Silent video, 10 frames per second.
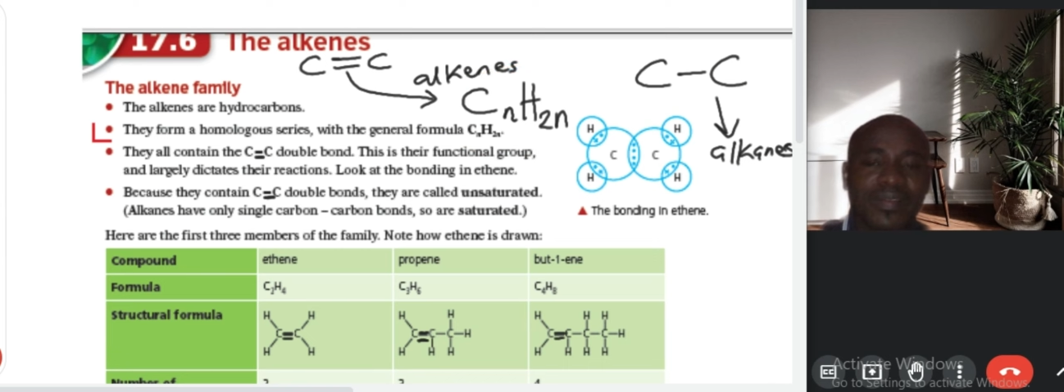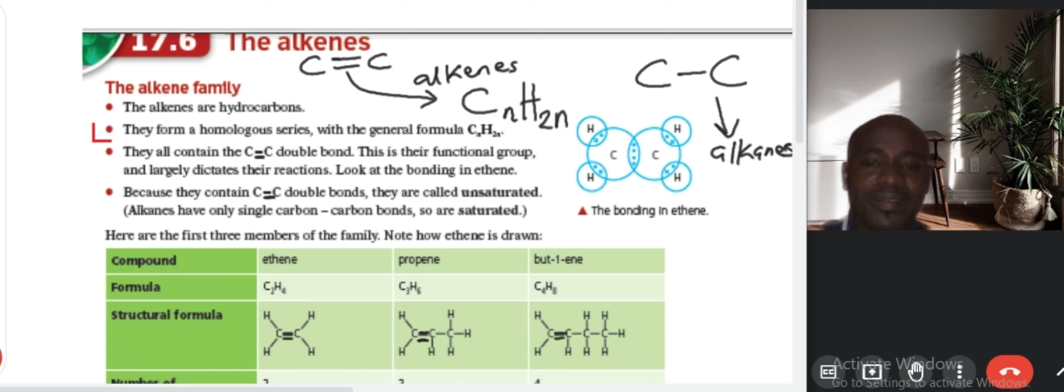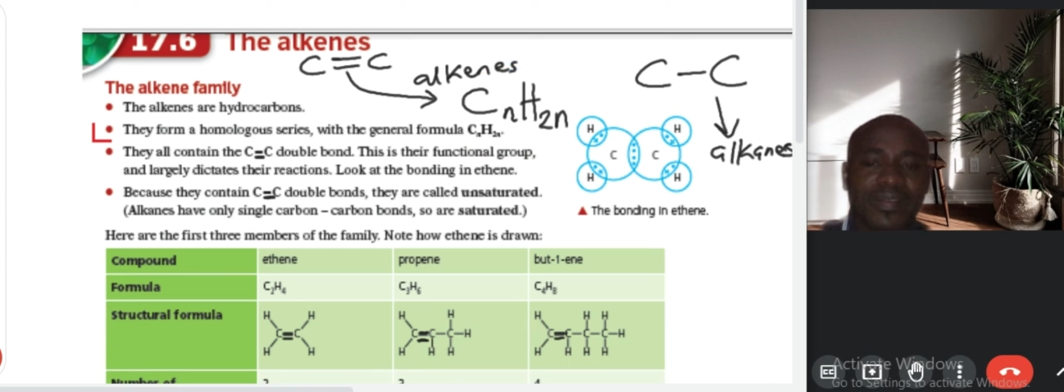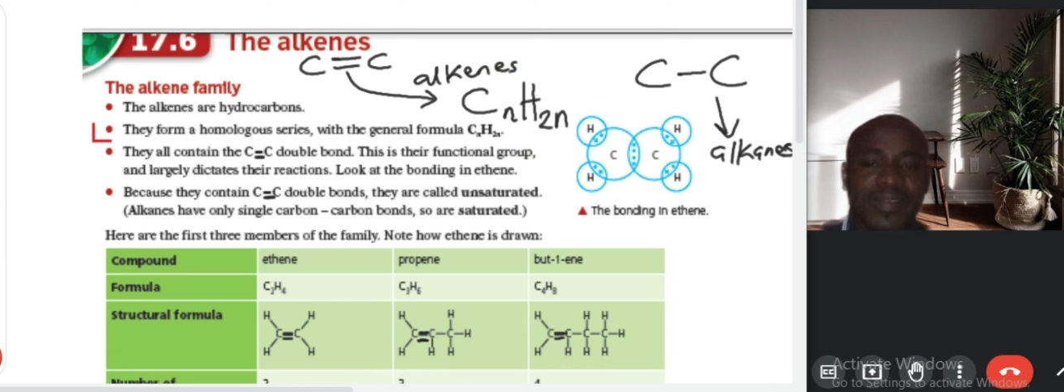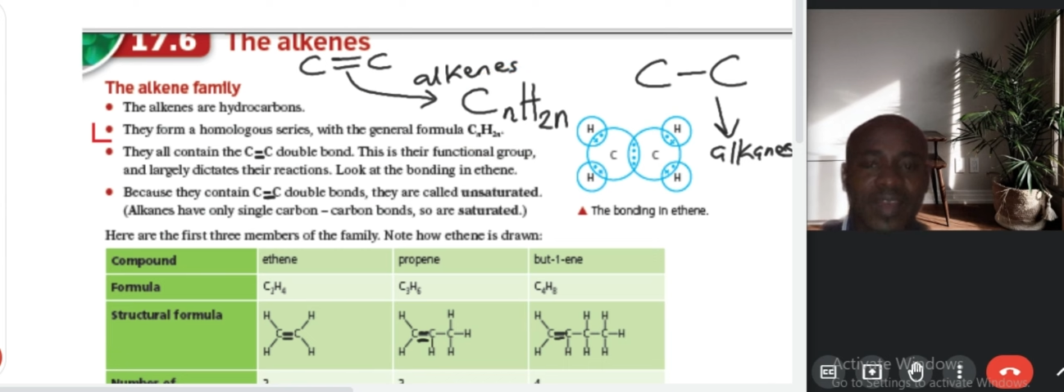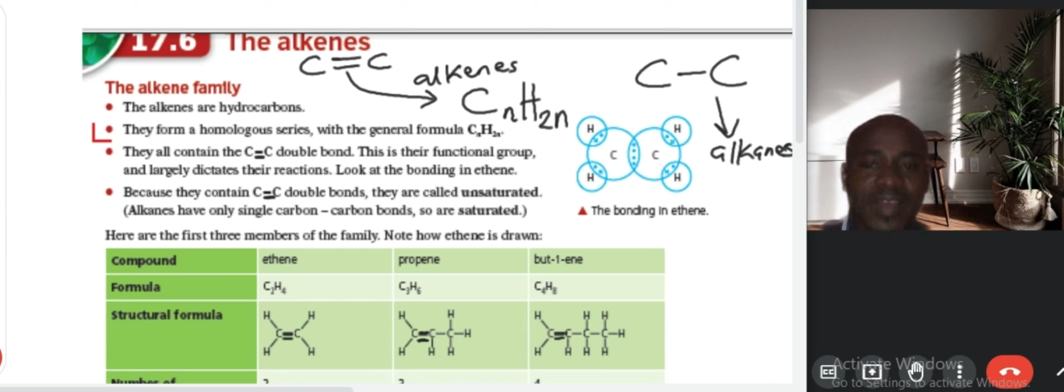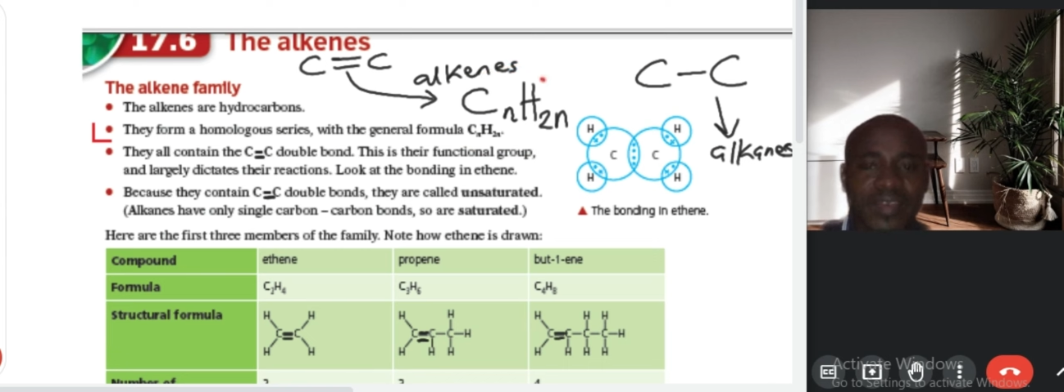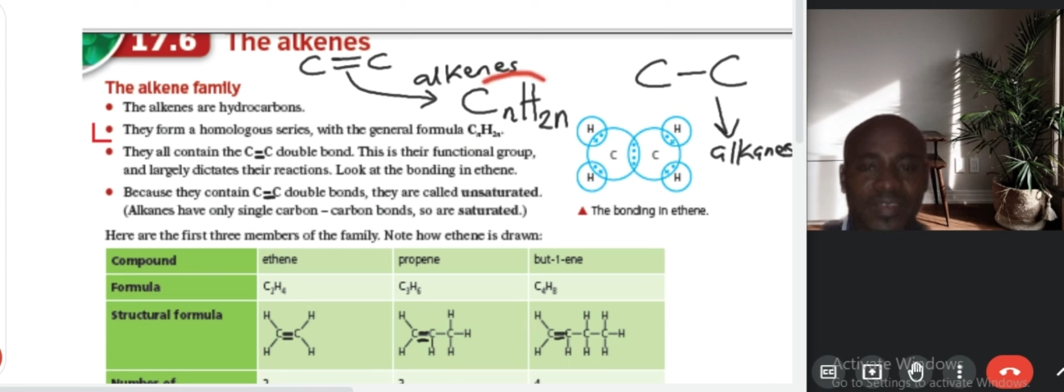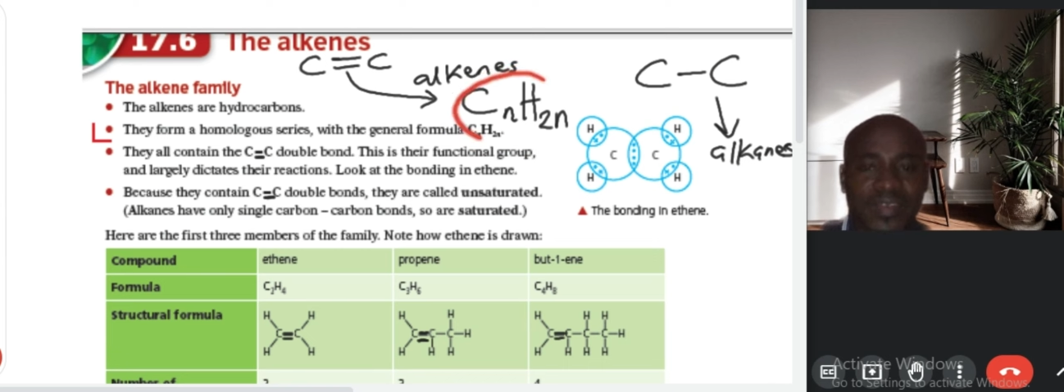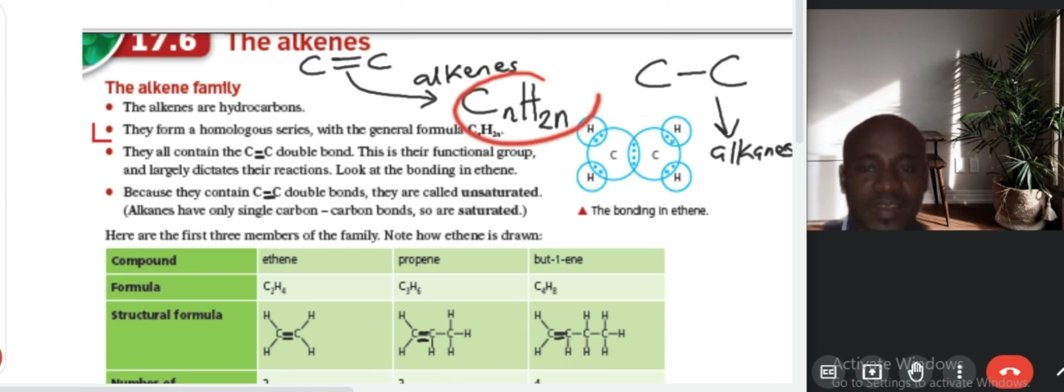That's the
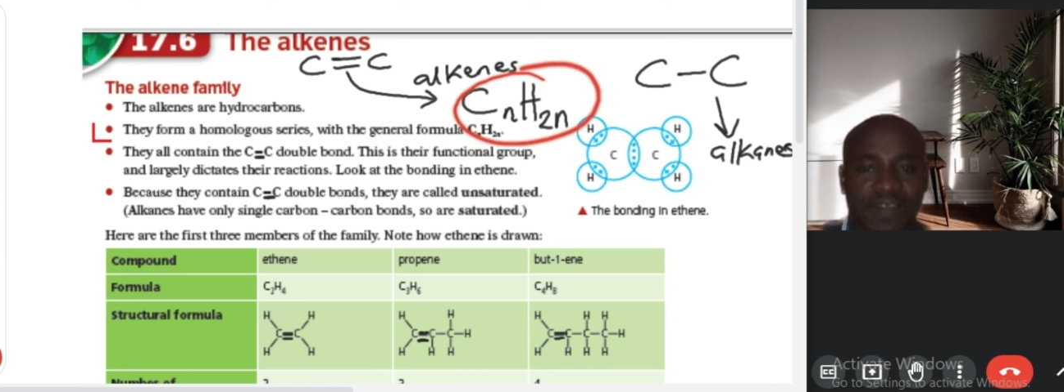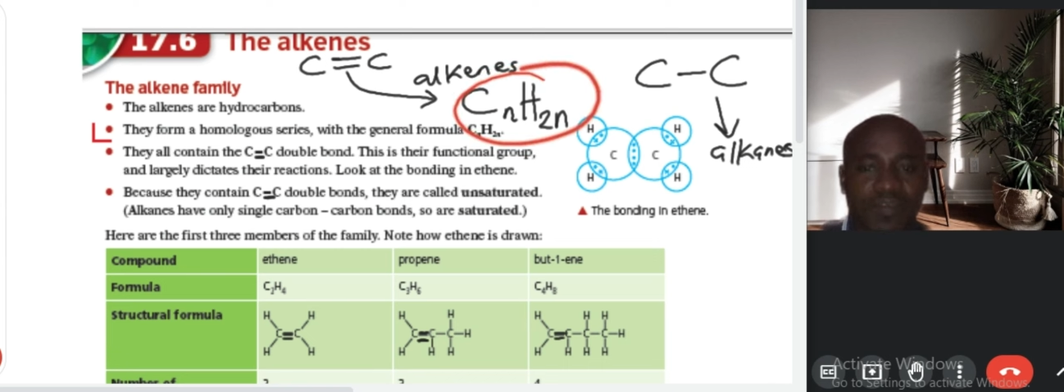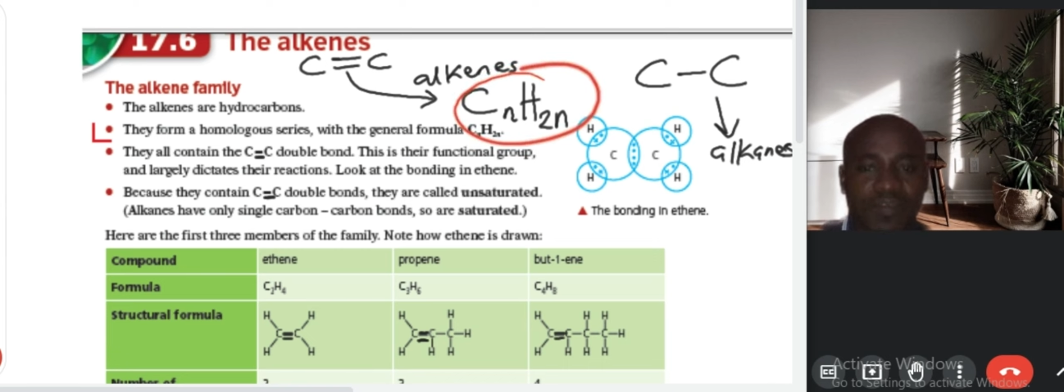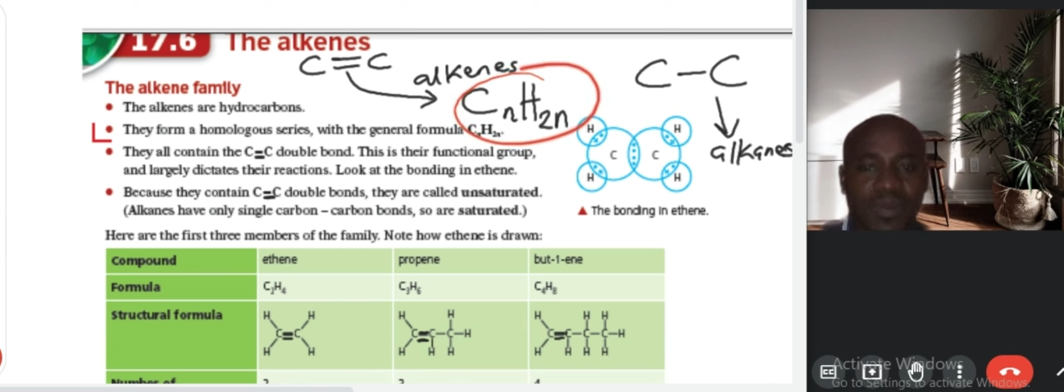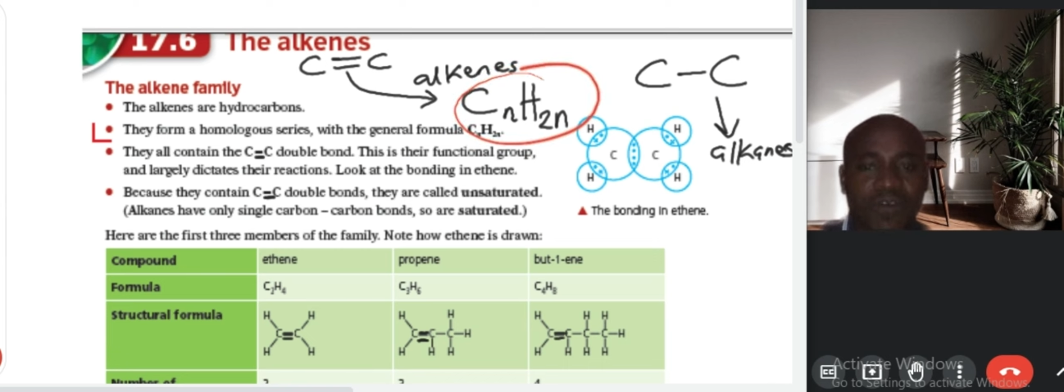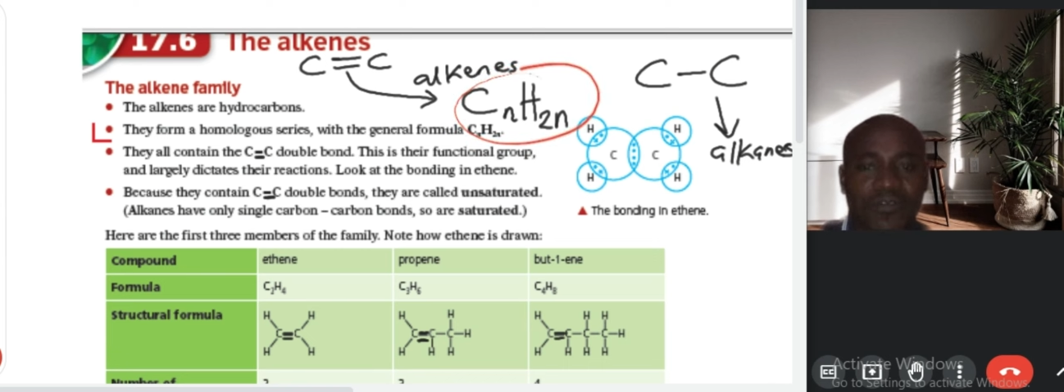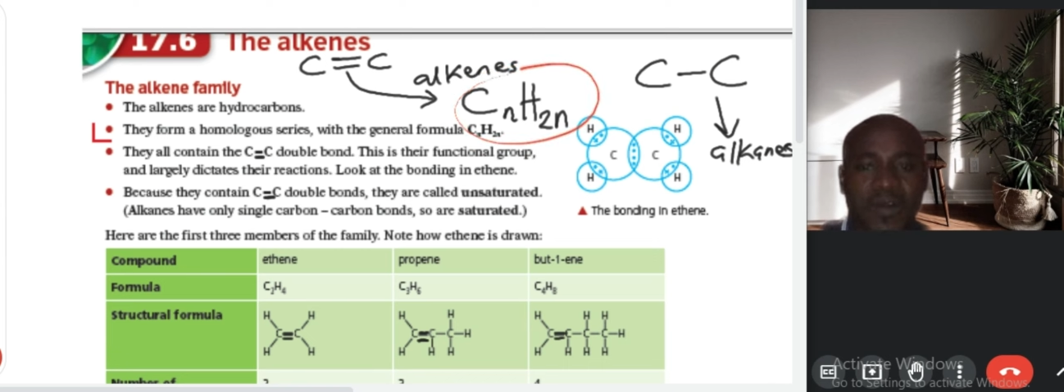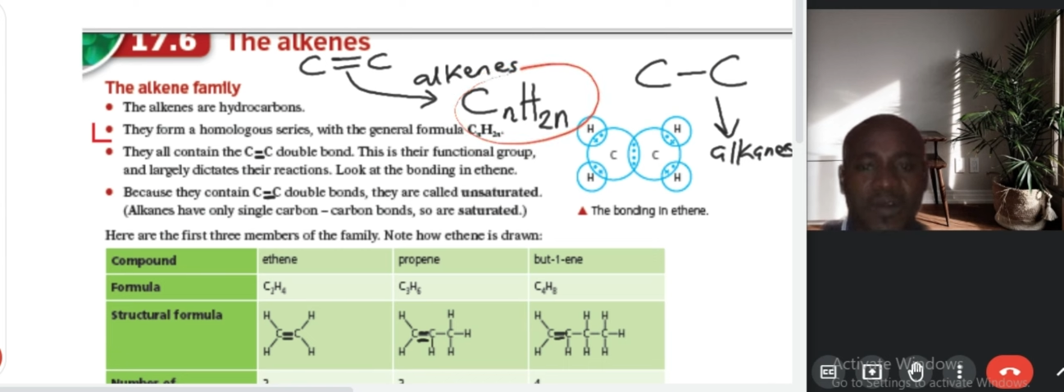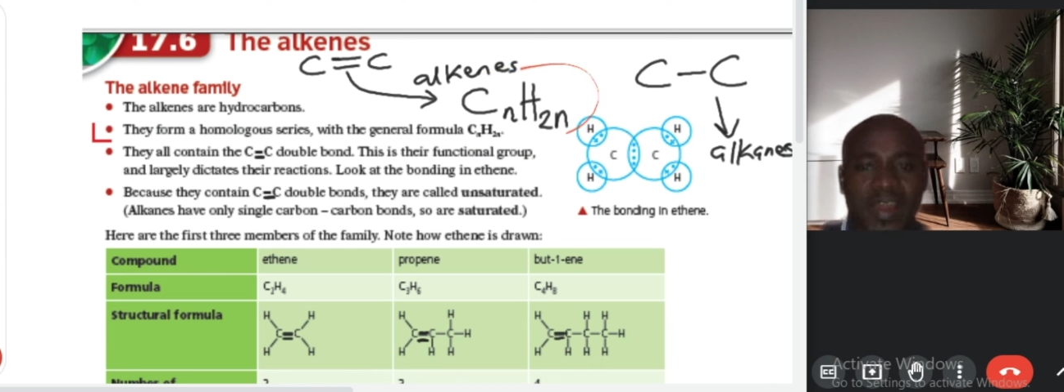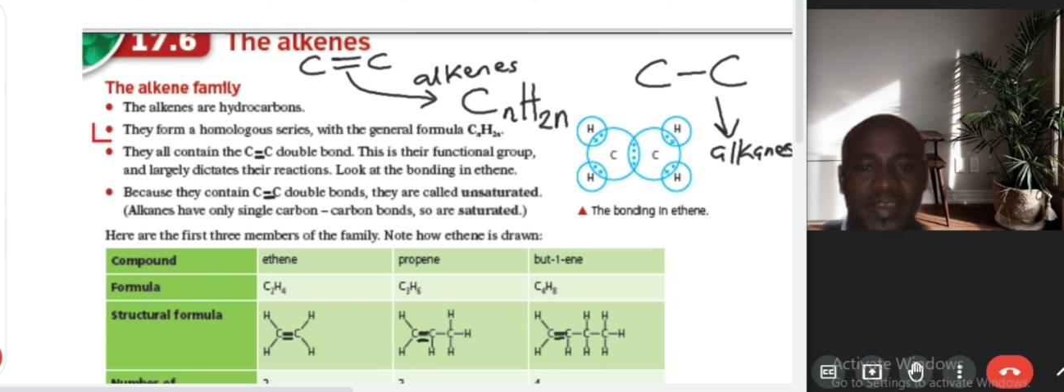general formula of all
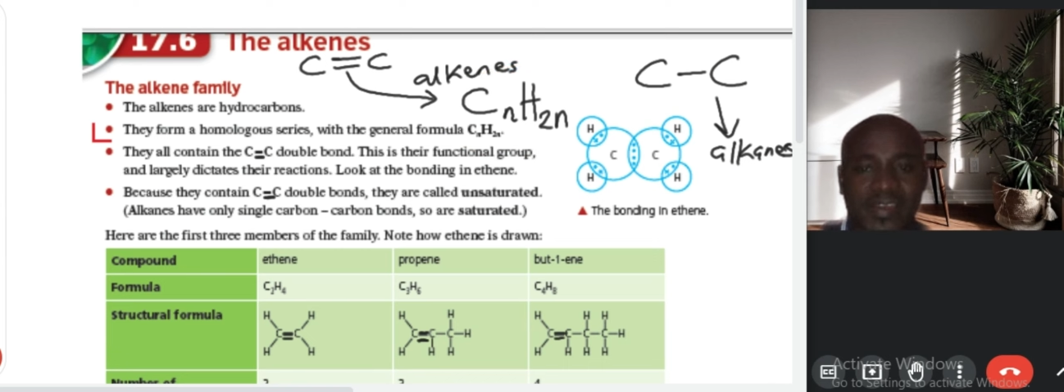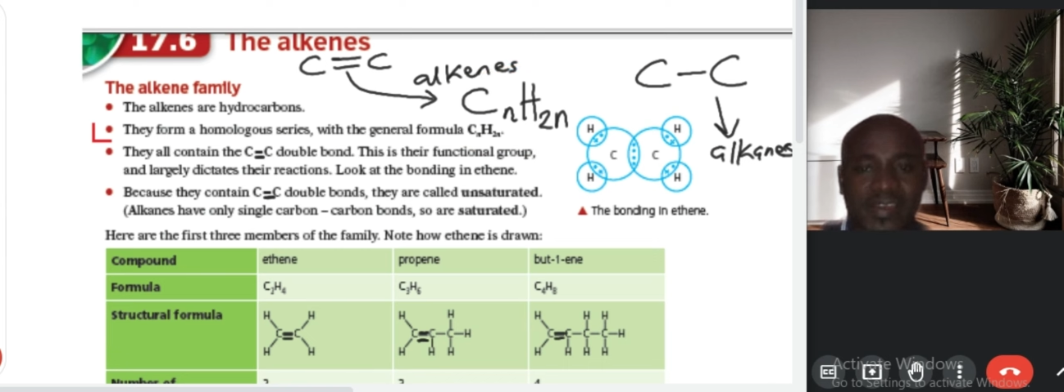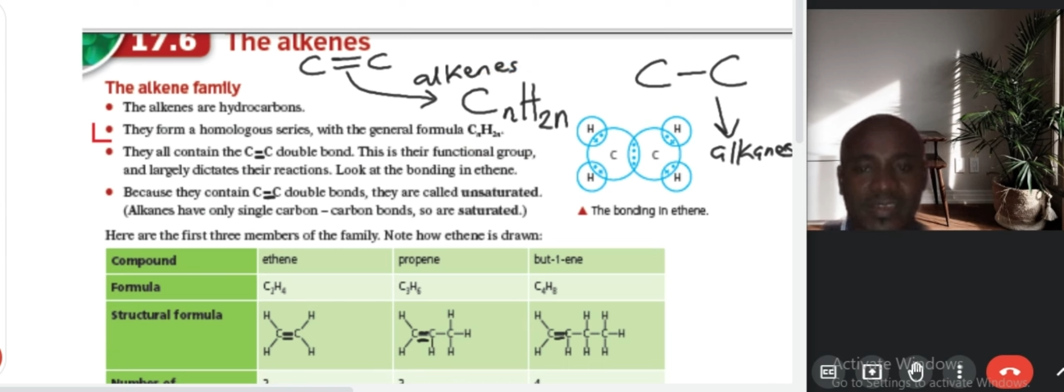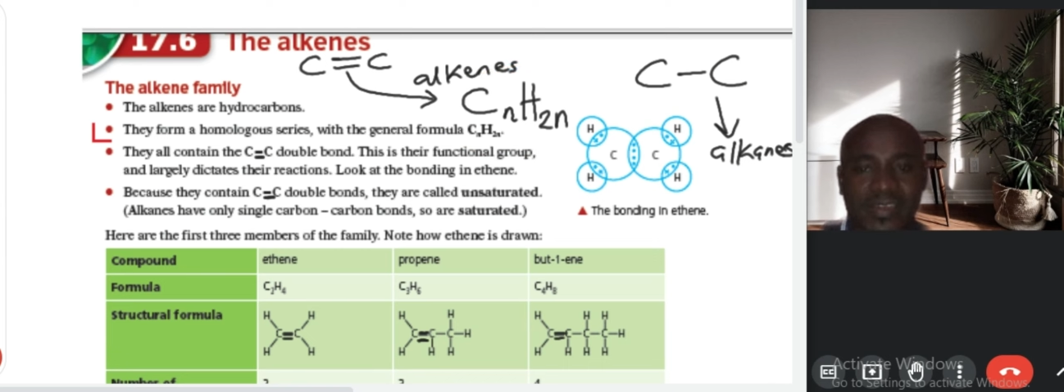alkenes.